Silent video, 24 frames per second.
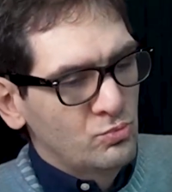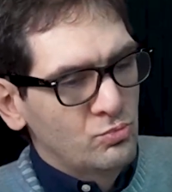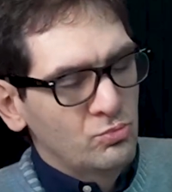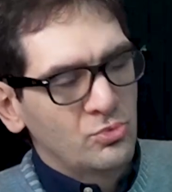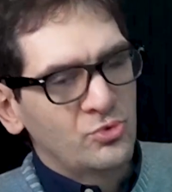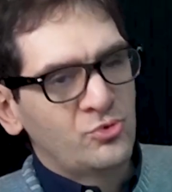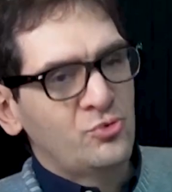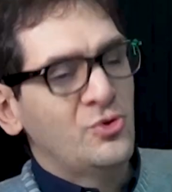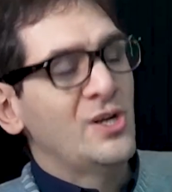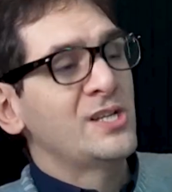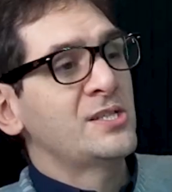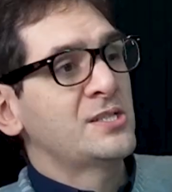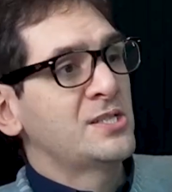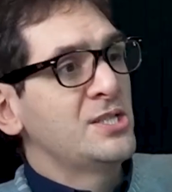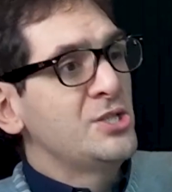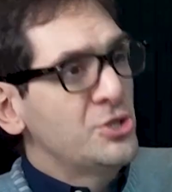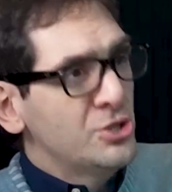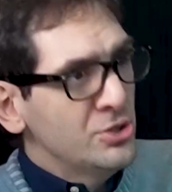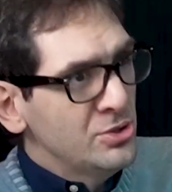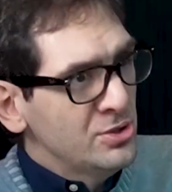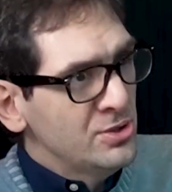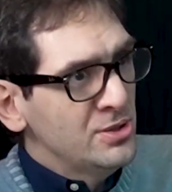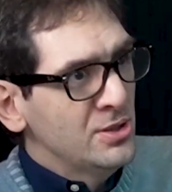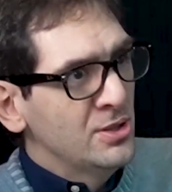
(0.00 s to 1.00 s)

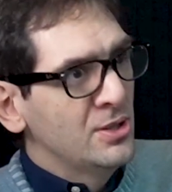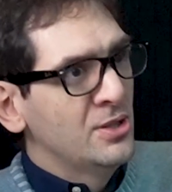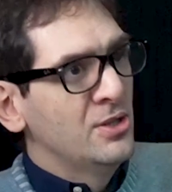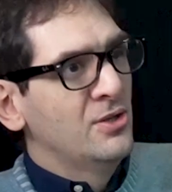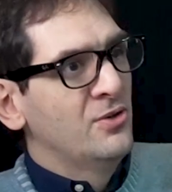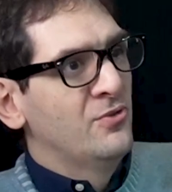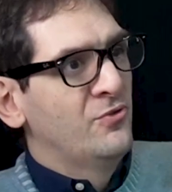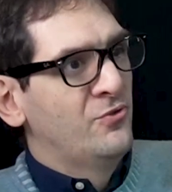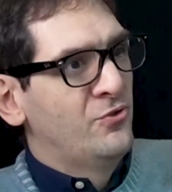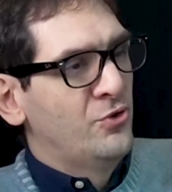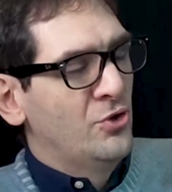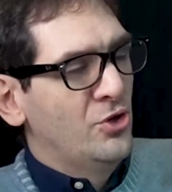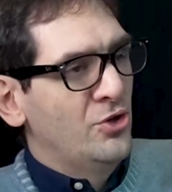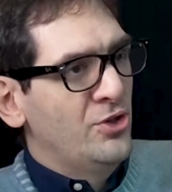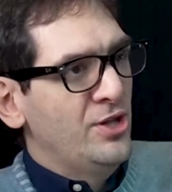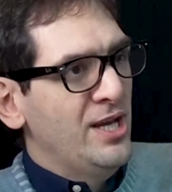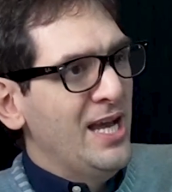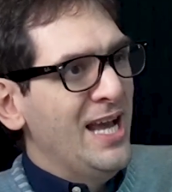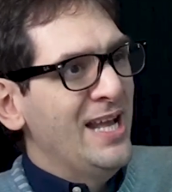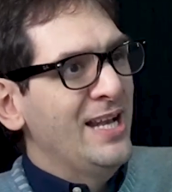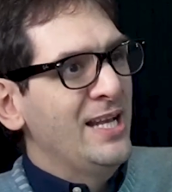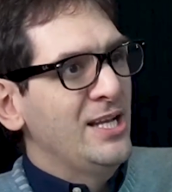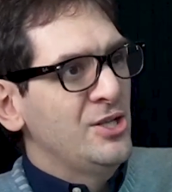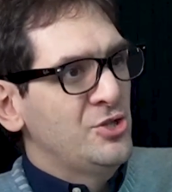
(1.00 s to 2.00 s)
transition for the
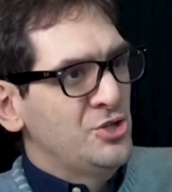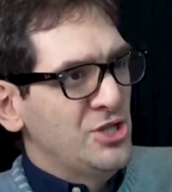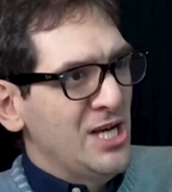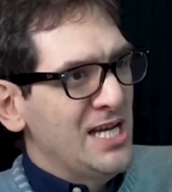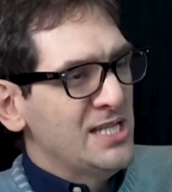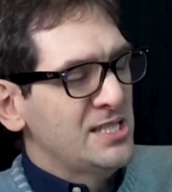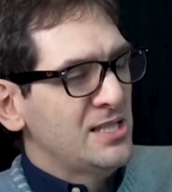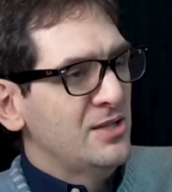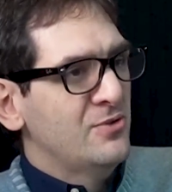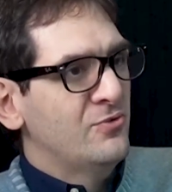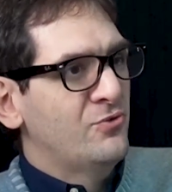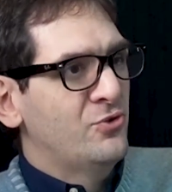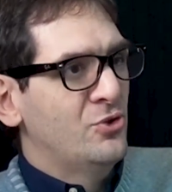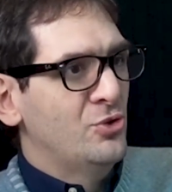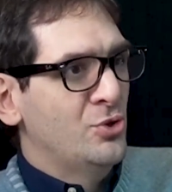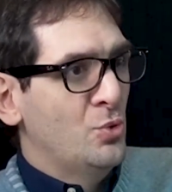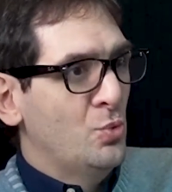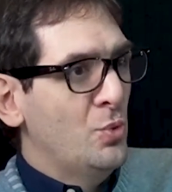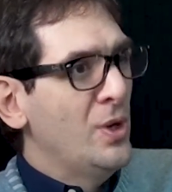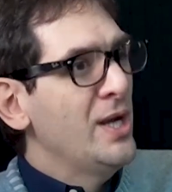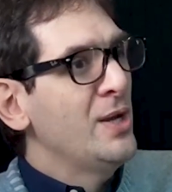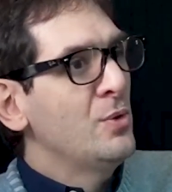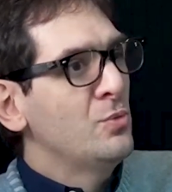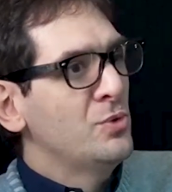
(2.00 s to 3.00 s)
NHS and for the
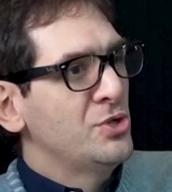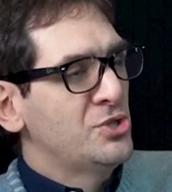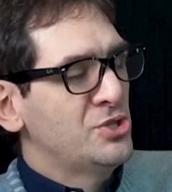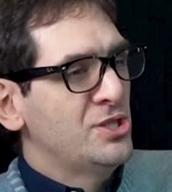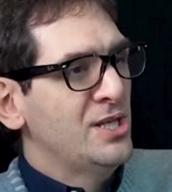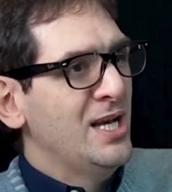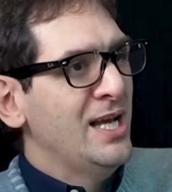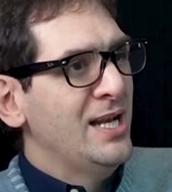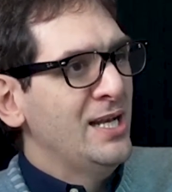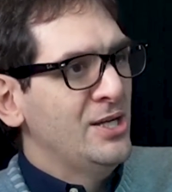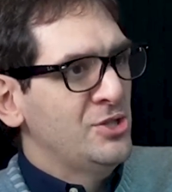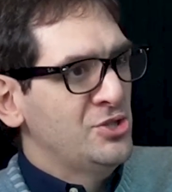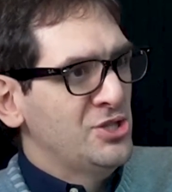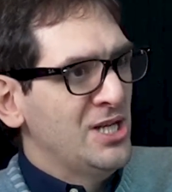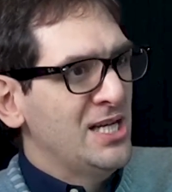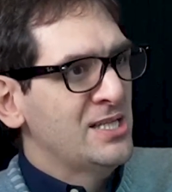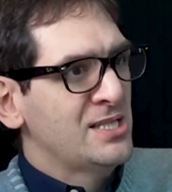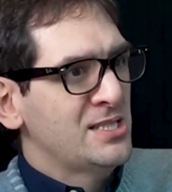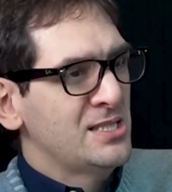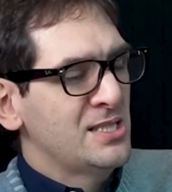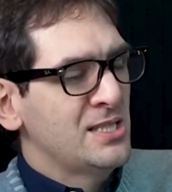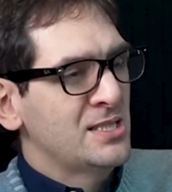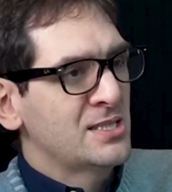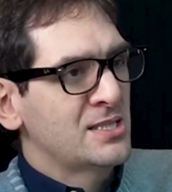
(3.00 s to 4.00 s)
way in which the
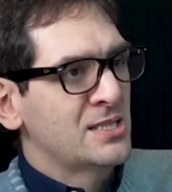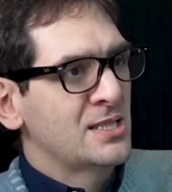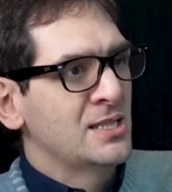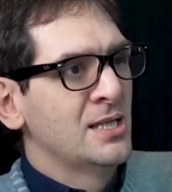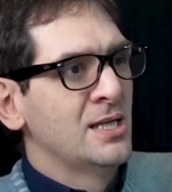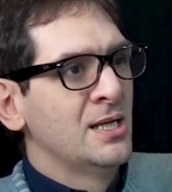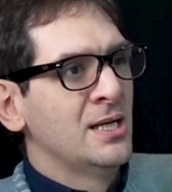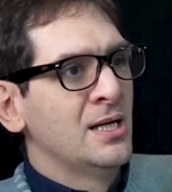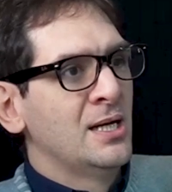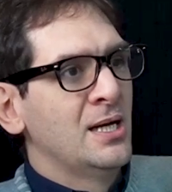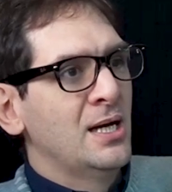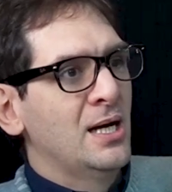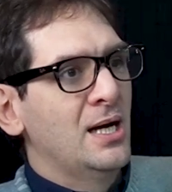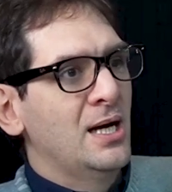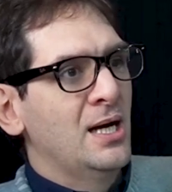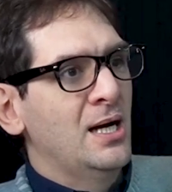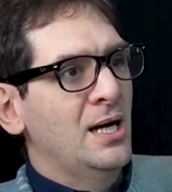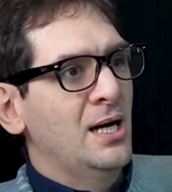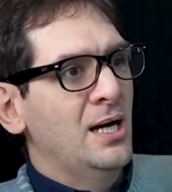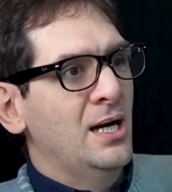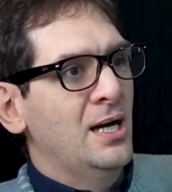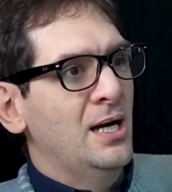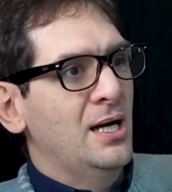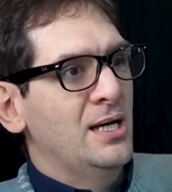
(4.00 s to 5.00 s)
NHS is
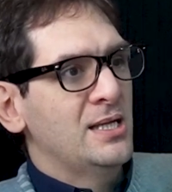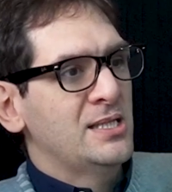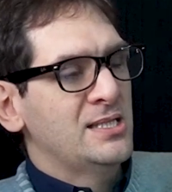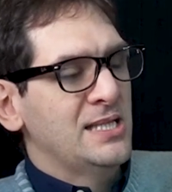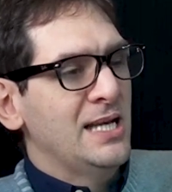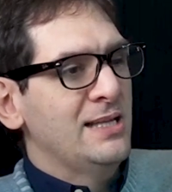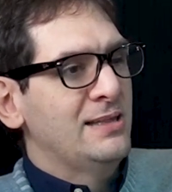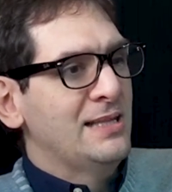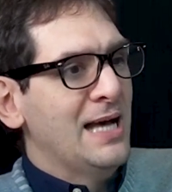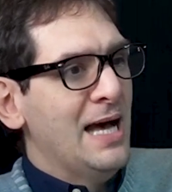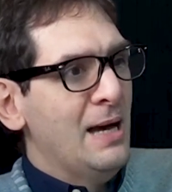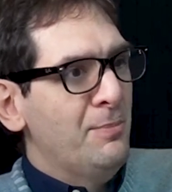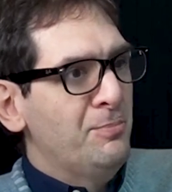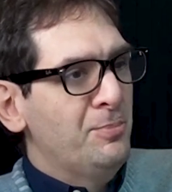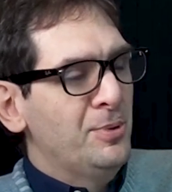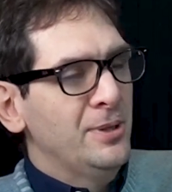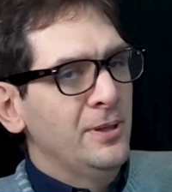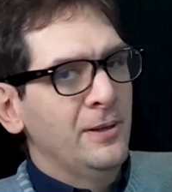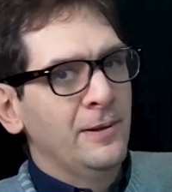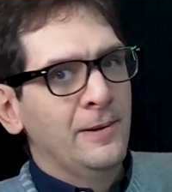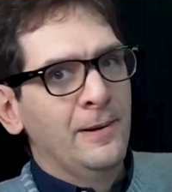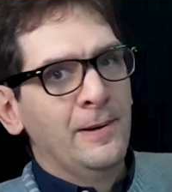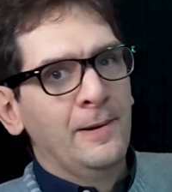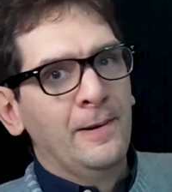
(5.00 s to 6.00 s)
set up,
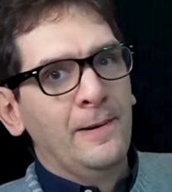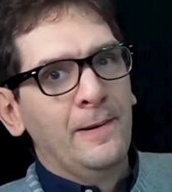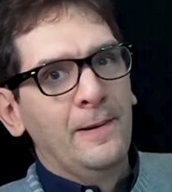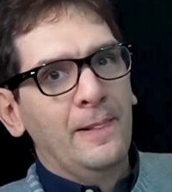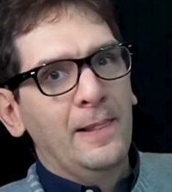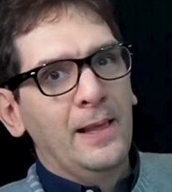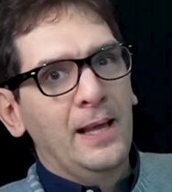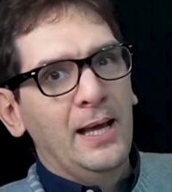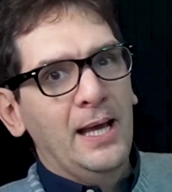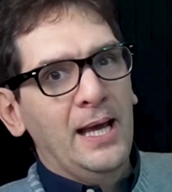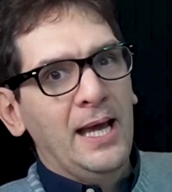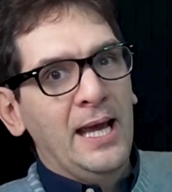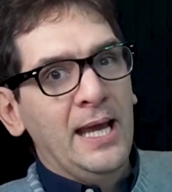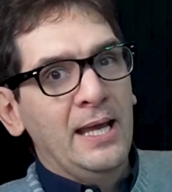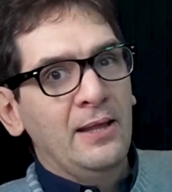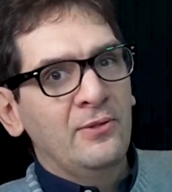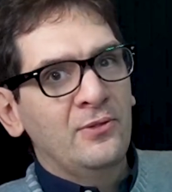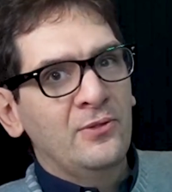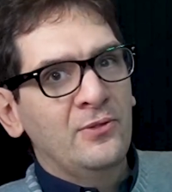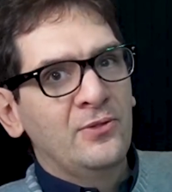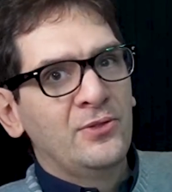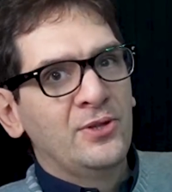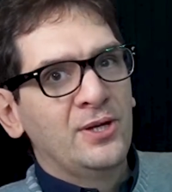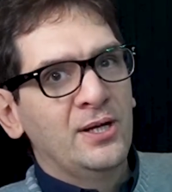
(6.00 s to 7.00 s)

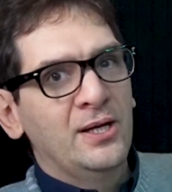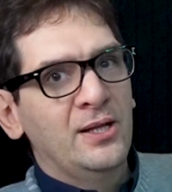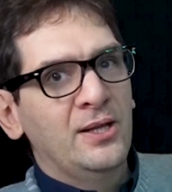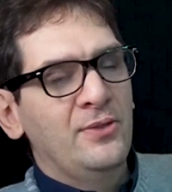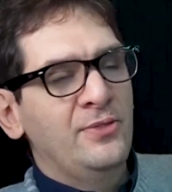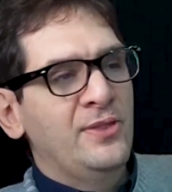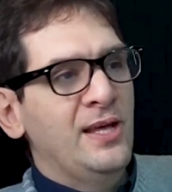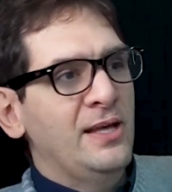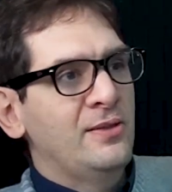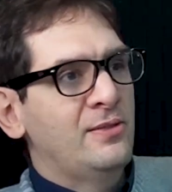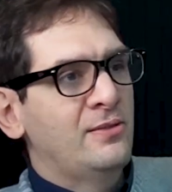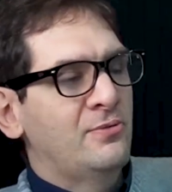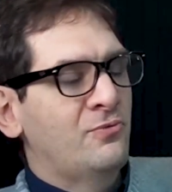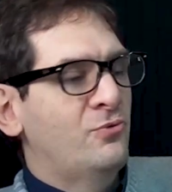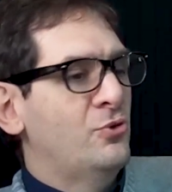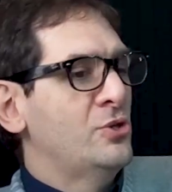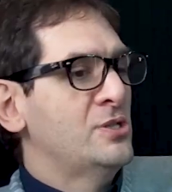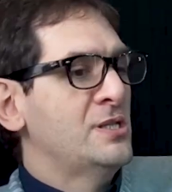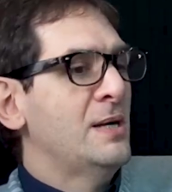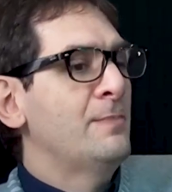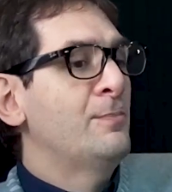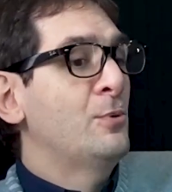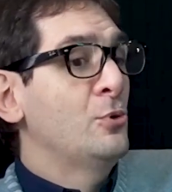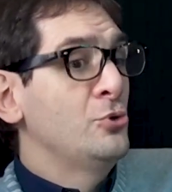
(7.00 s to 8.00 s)
and that, for
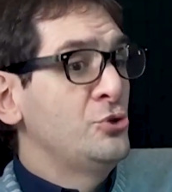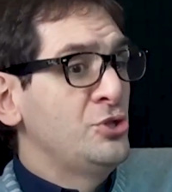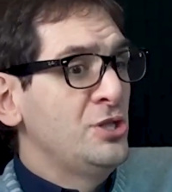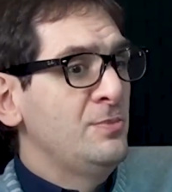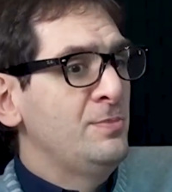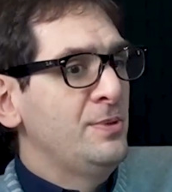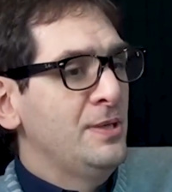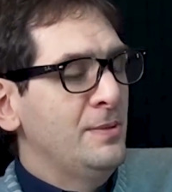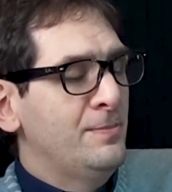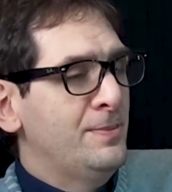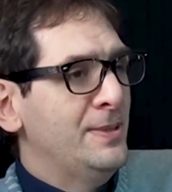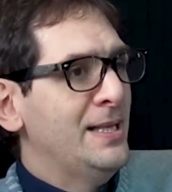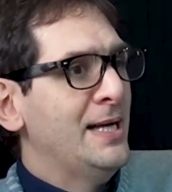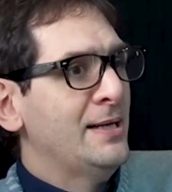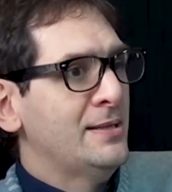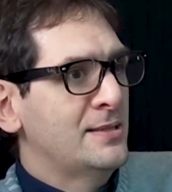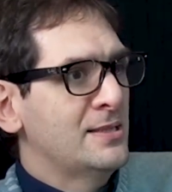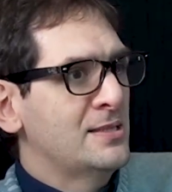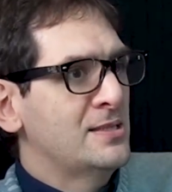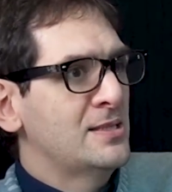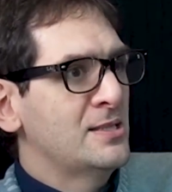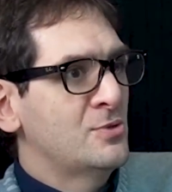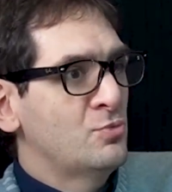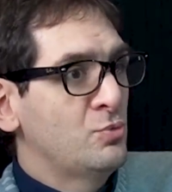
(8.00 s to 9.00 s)
example, GP
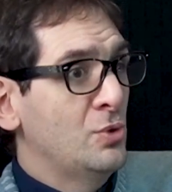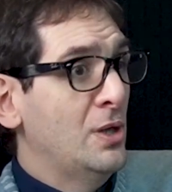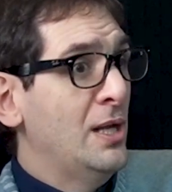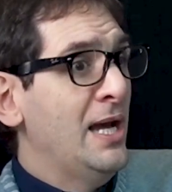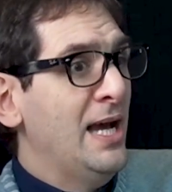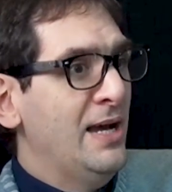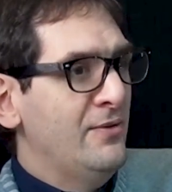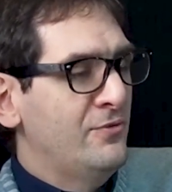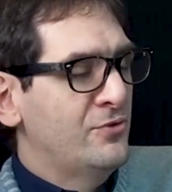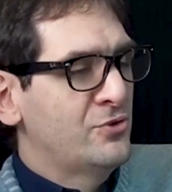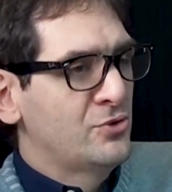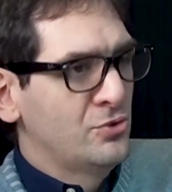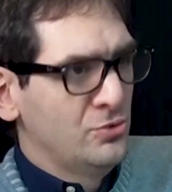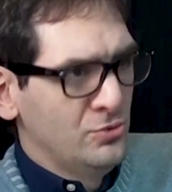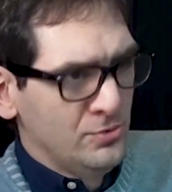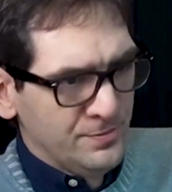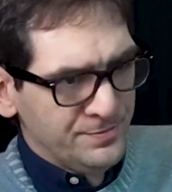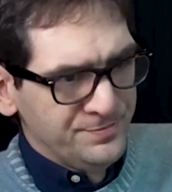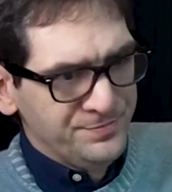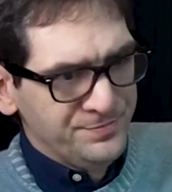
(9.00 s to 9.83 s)
practices will have to